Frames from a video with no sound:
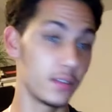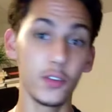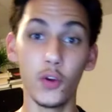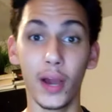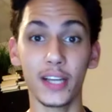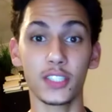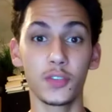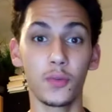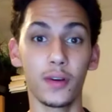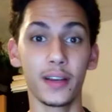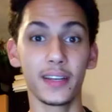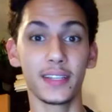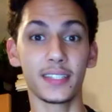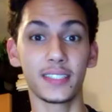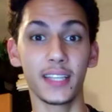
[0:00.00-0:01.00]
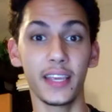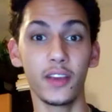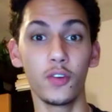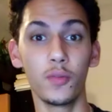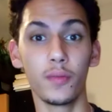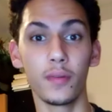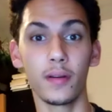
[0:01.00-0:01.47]
You actually wanted to see
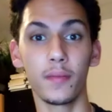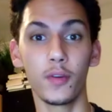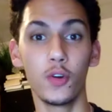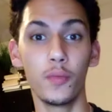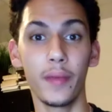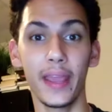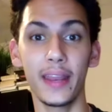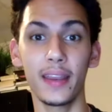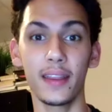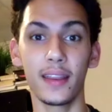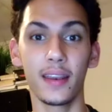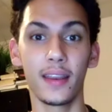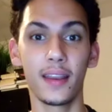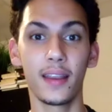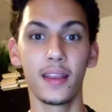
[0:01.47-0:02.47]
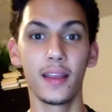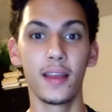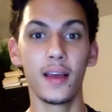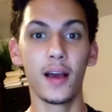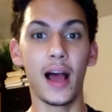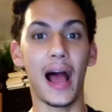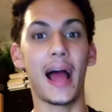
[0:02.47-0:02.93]
who who made it?
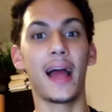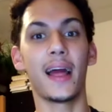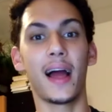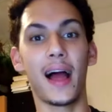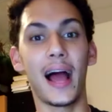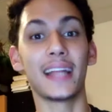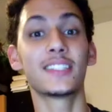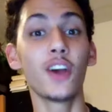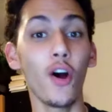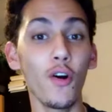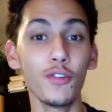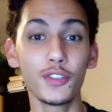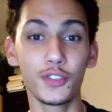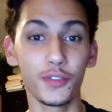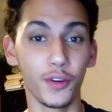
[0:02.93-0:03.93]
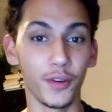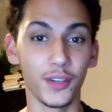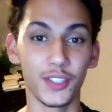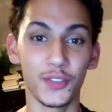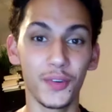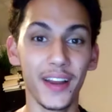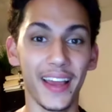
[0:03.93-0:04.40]
I I told you it
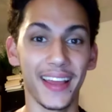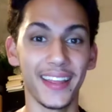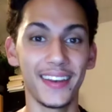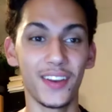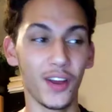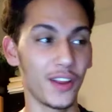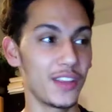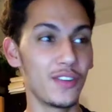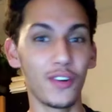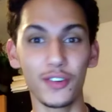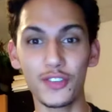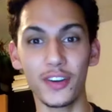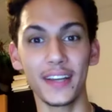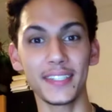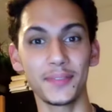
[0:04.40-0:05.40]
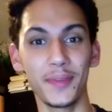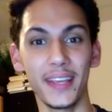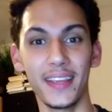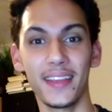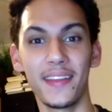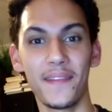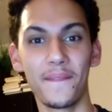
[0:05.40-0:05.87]
was red. Uh, you don't trust
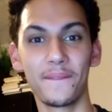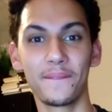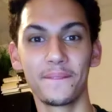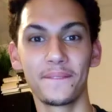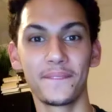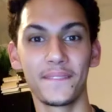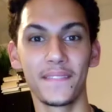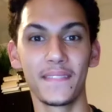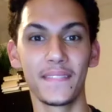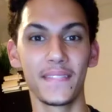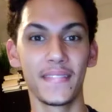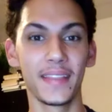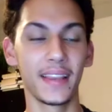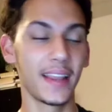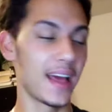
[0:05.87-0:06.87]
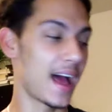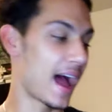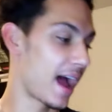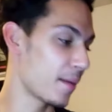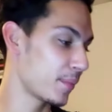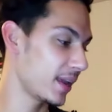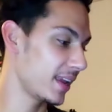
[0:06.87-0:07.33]
me?
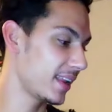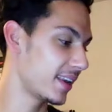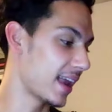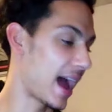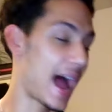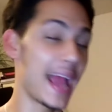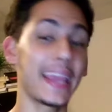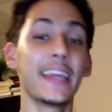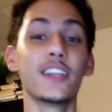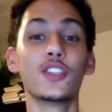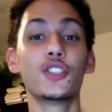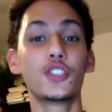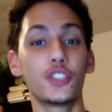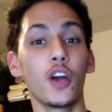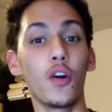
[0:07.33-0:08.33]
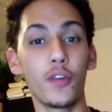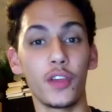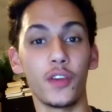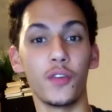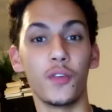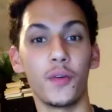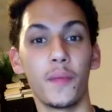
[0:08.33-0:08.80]
I mean, I can show
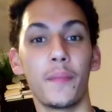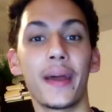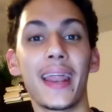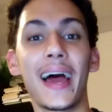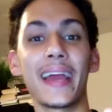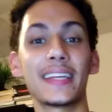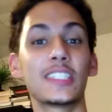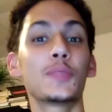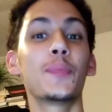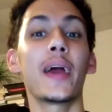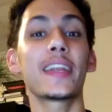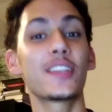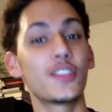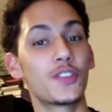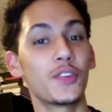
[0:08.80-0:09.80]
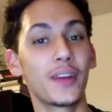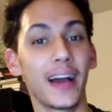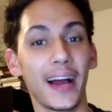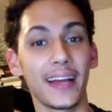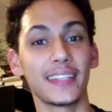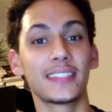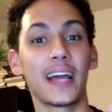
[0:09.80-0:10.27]
you, but I expected you
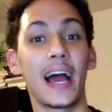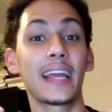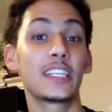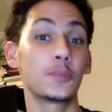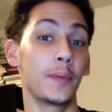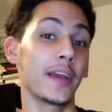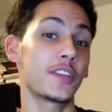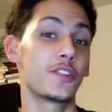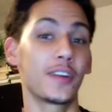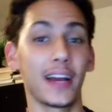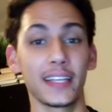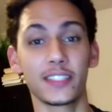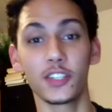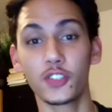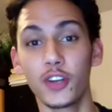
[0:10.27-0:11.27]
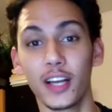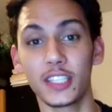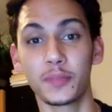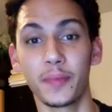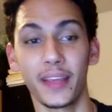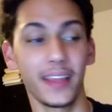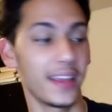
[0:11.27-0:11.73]
guys. I expect you guys to
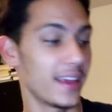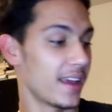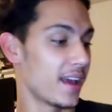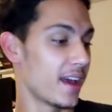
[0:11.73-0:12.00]
trust me.